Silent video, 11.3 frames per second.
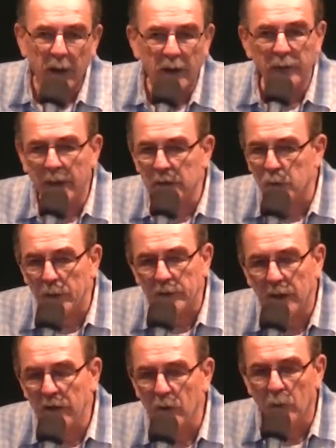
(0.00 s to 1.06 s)
And that's
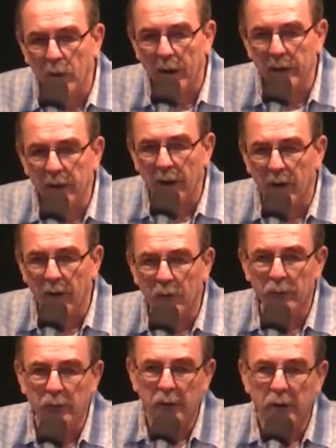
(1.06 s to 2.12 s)
what they do right now.